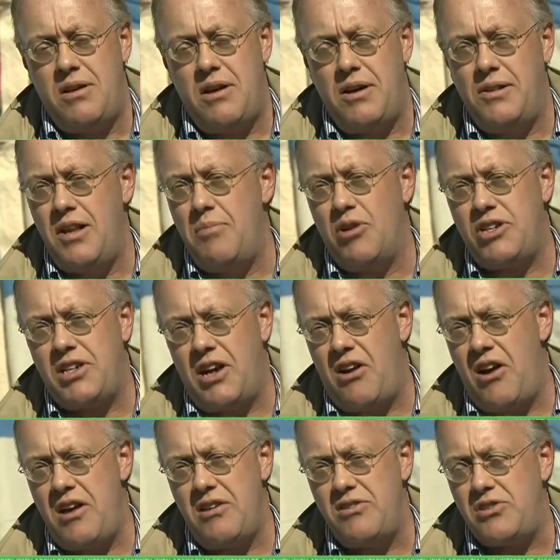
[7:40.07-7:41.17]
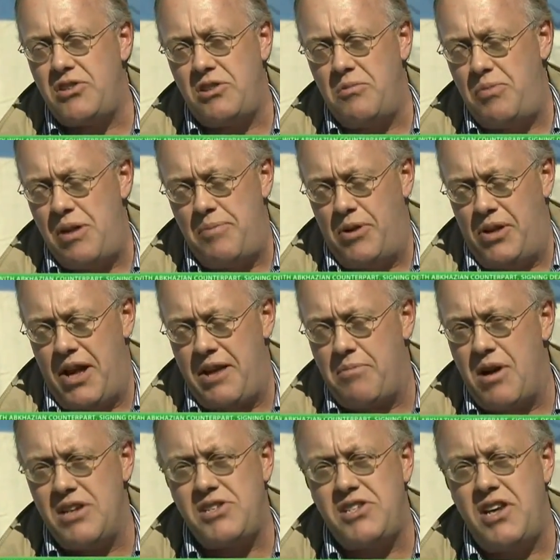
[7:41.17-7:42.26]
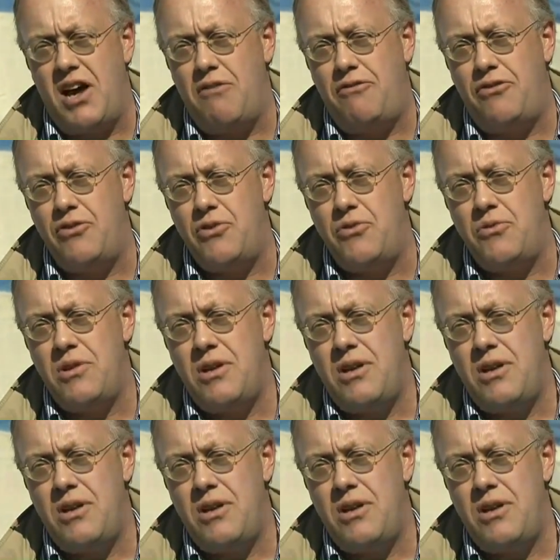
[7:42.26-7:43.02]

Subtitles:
libertarians to people like myself who